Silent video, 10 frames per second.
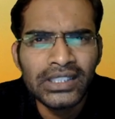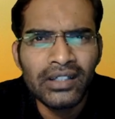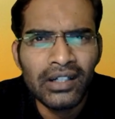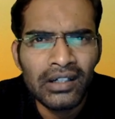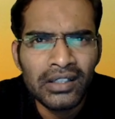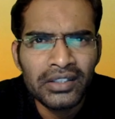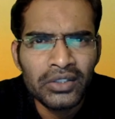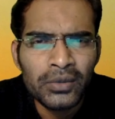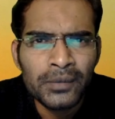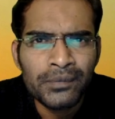uh, you
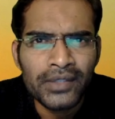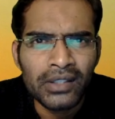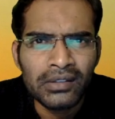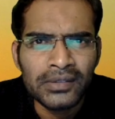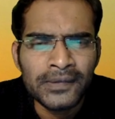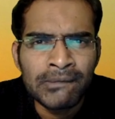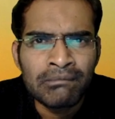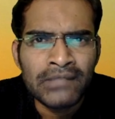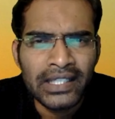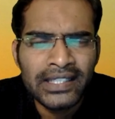know uh,
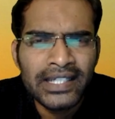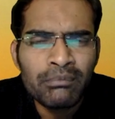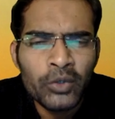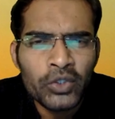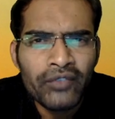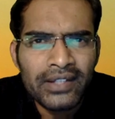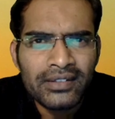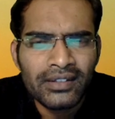it get motivate,